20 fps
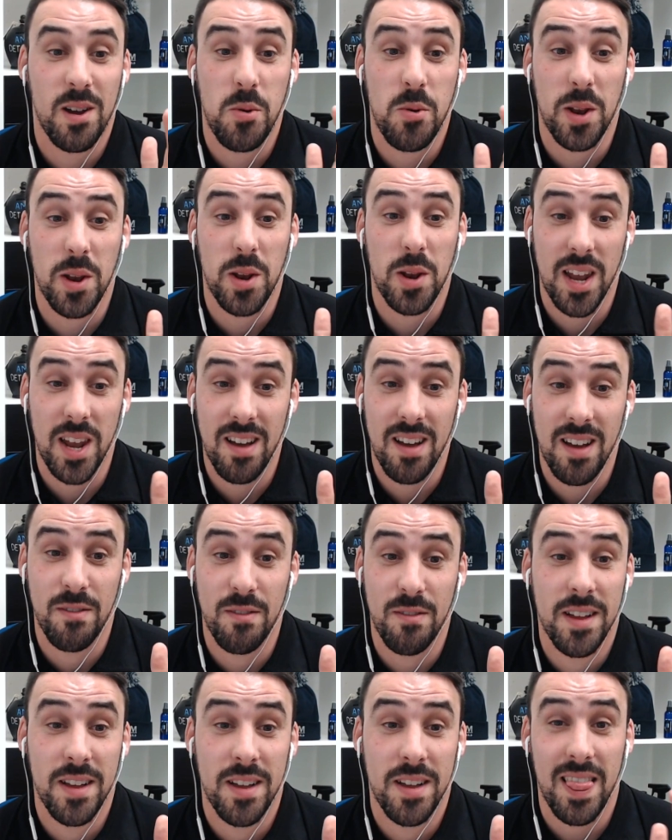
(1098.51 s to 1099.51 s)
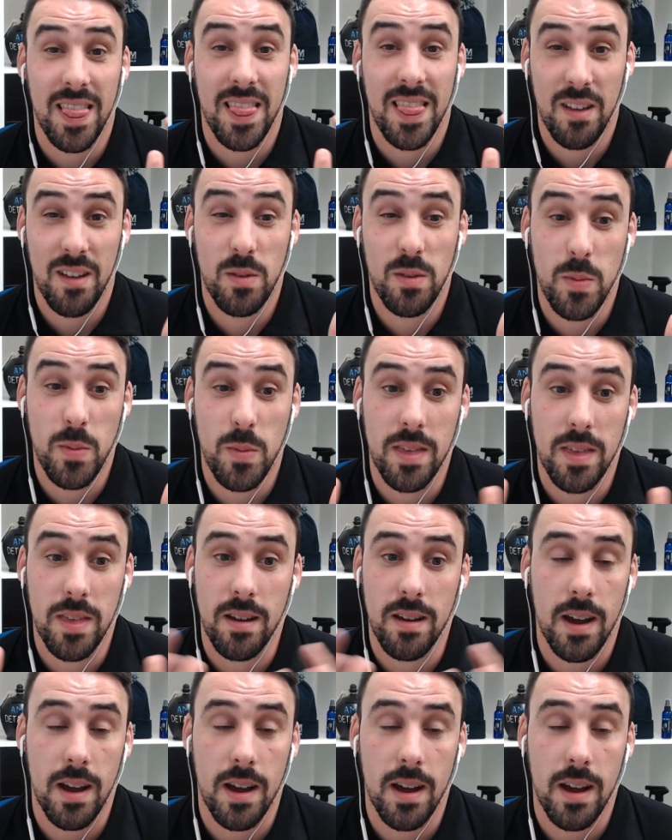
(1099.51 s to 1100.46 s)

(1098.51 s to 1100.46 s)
We would love to be there.